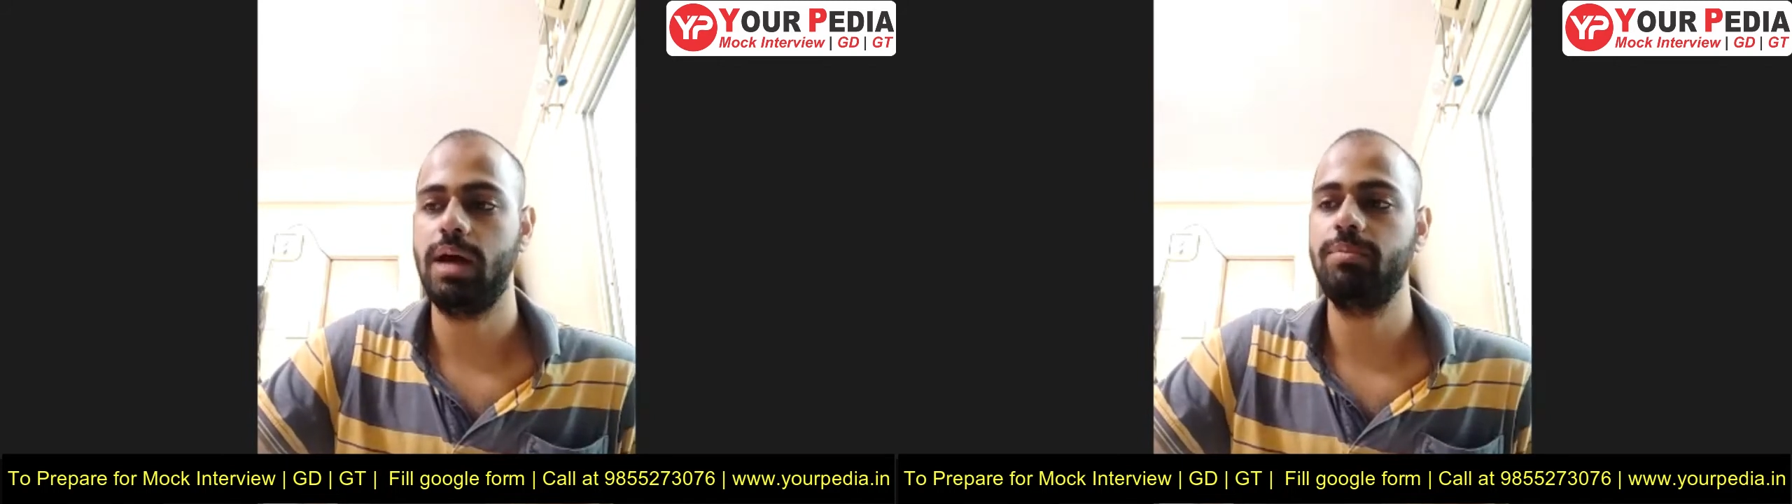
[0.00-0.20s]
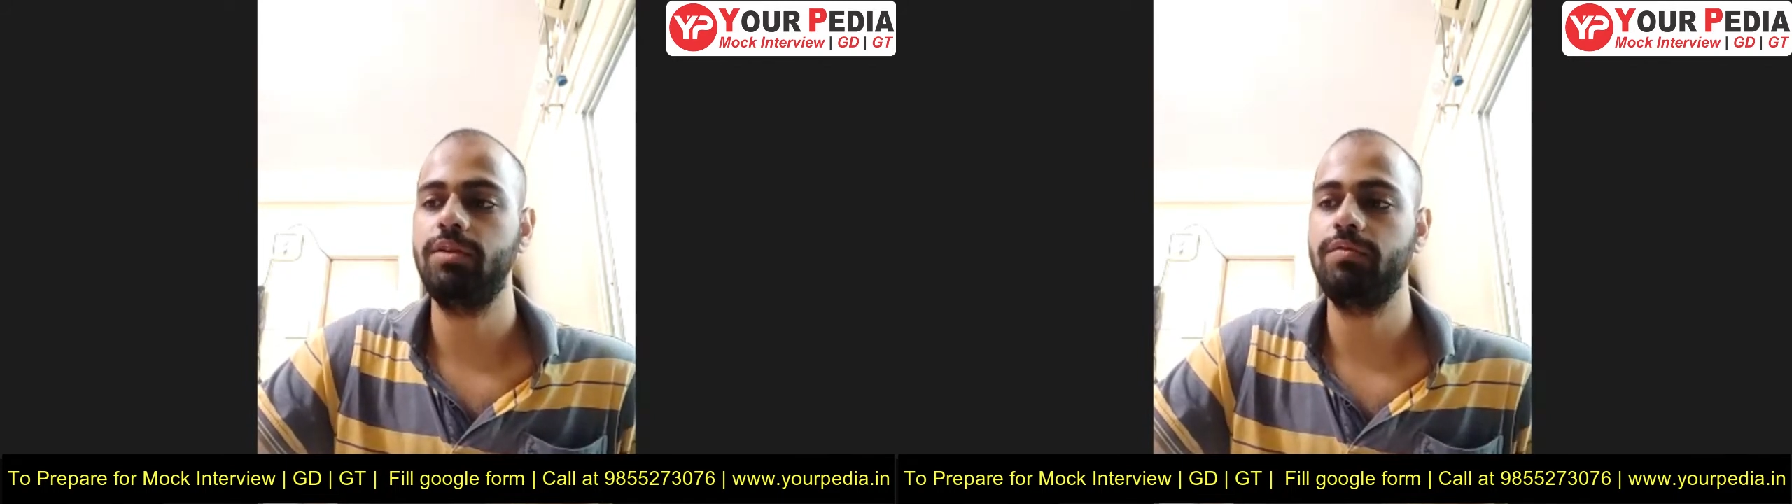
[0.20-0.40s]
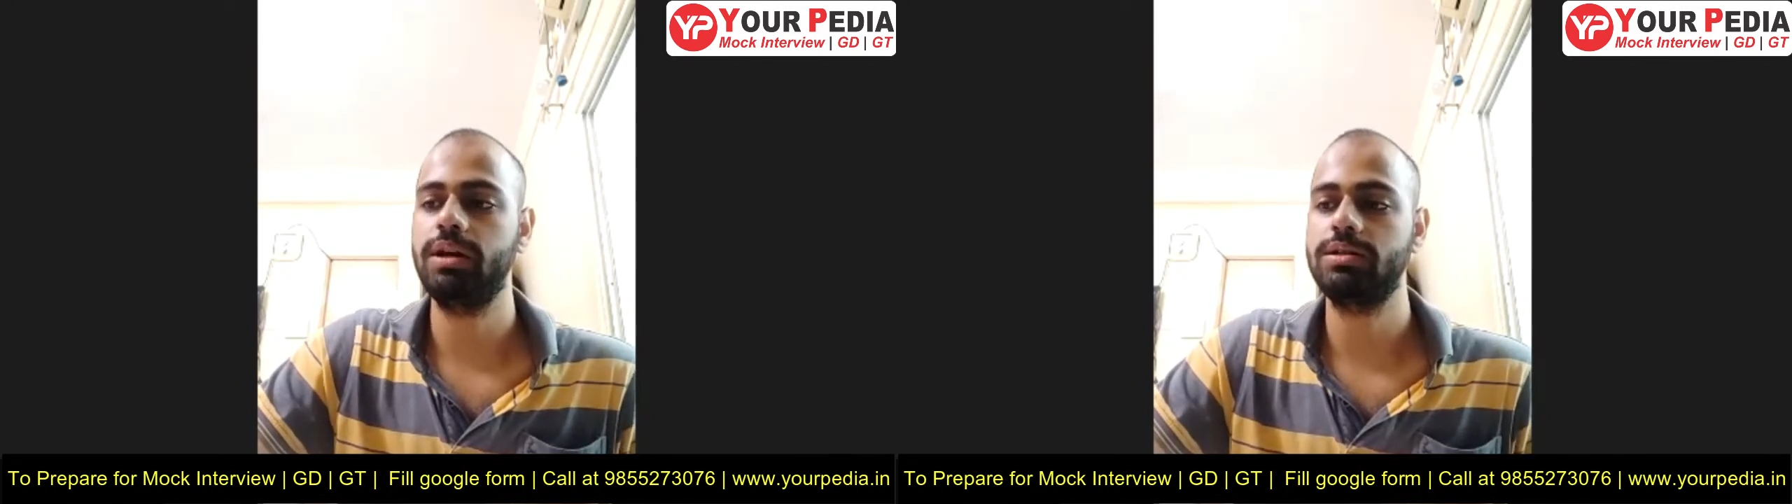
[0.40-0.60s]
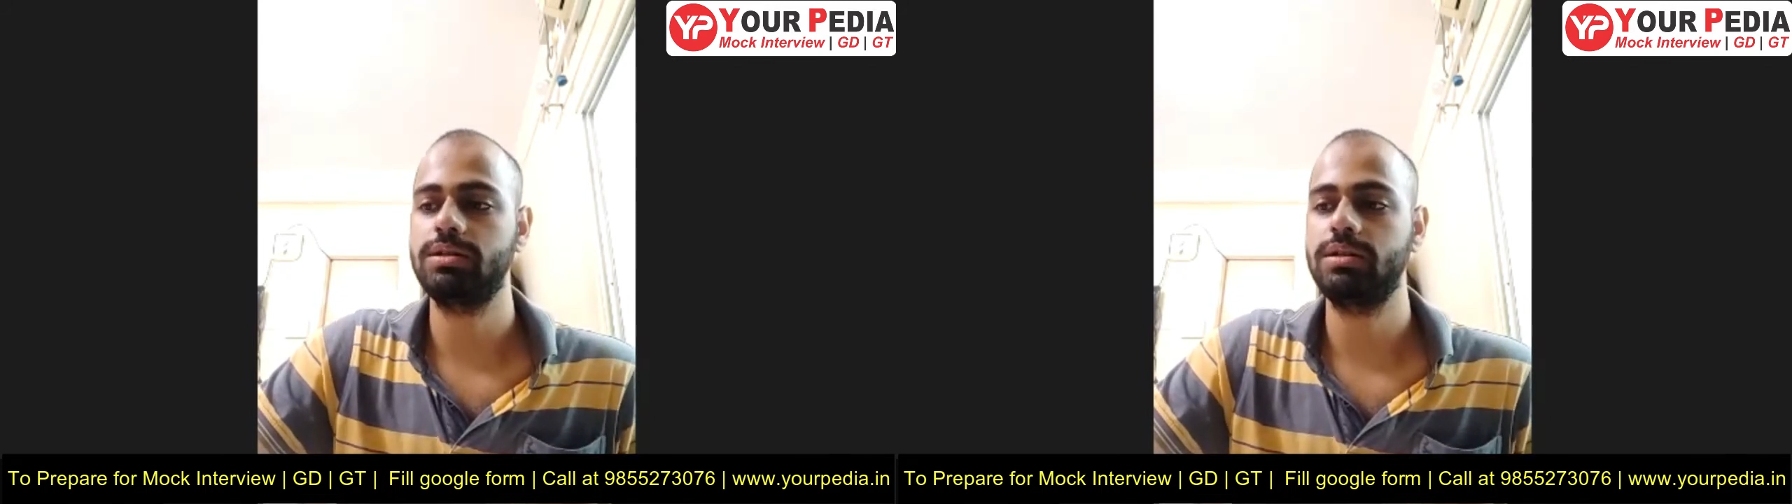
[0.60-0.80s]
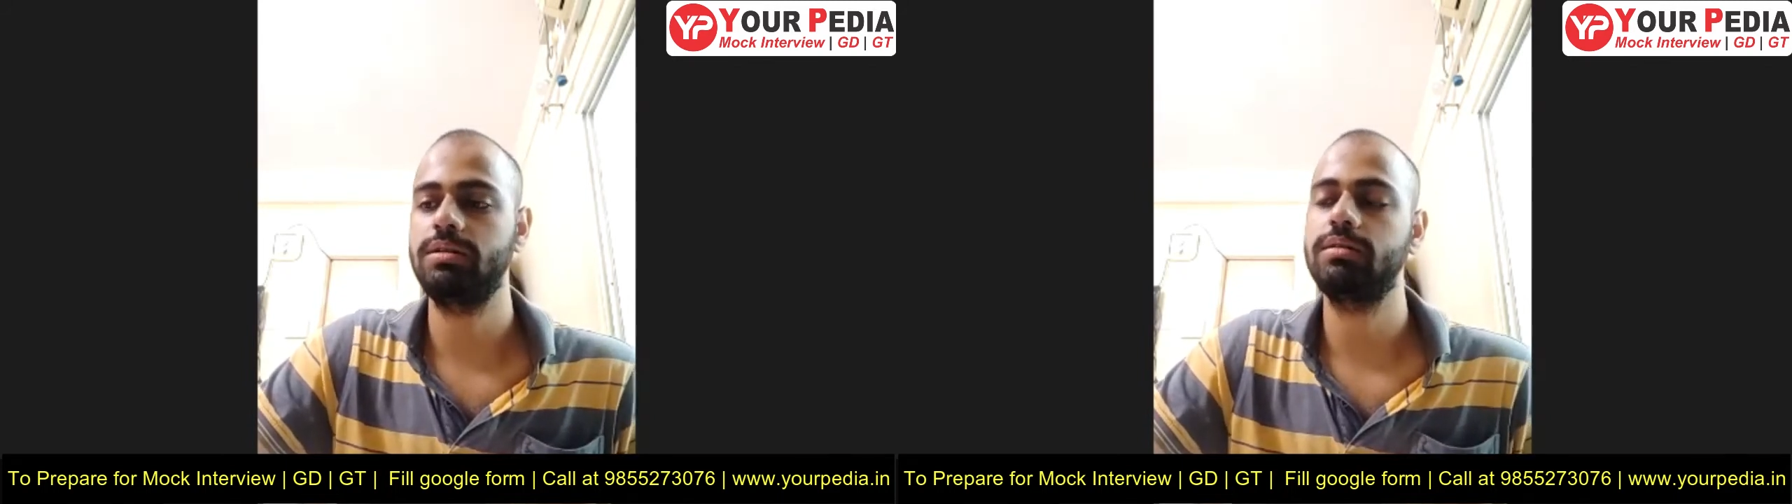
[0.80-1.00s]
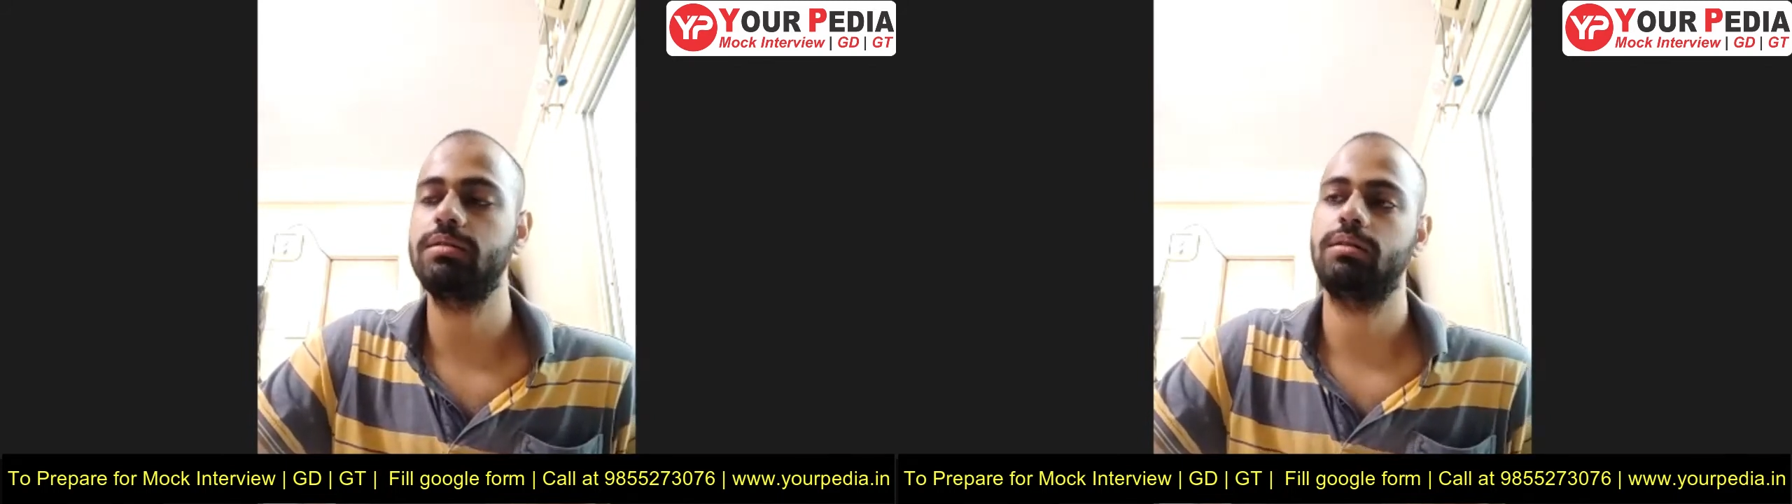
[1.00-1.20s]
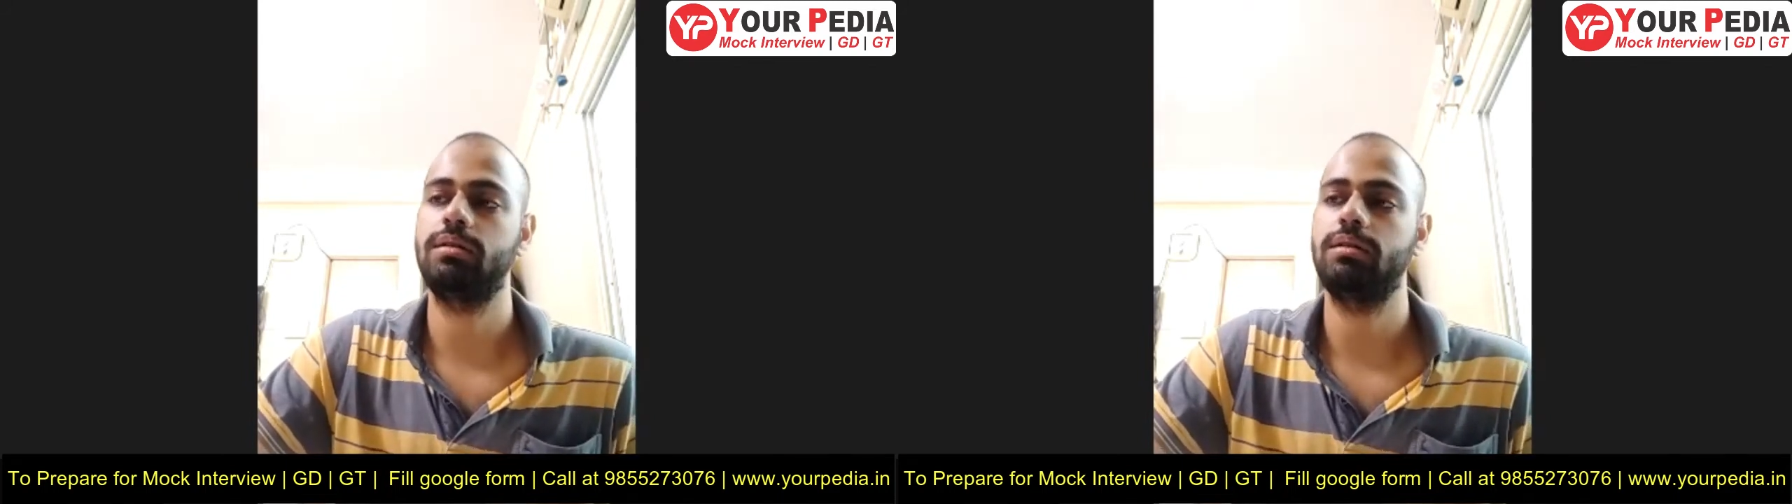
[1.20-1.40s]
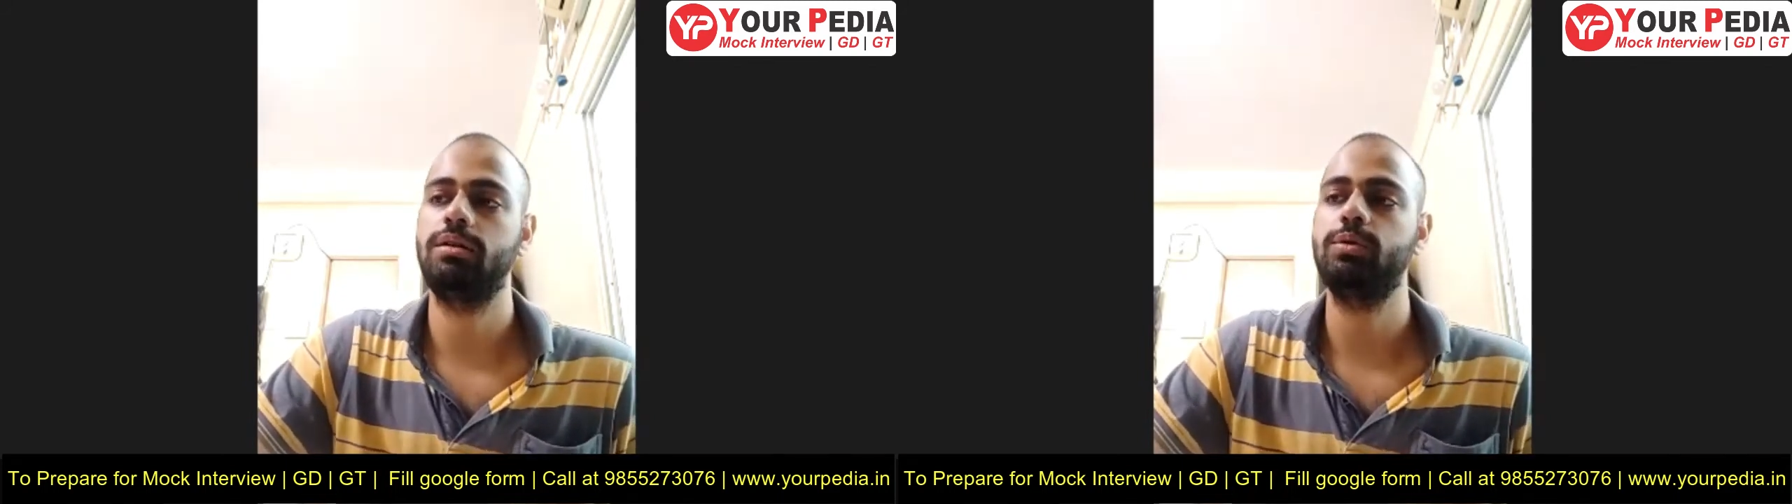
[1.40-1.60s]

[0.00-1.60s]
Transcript: amplification uh,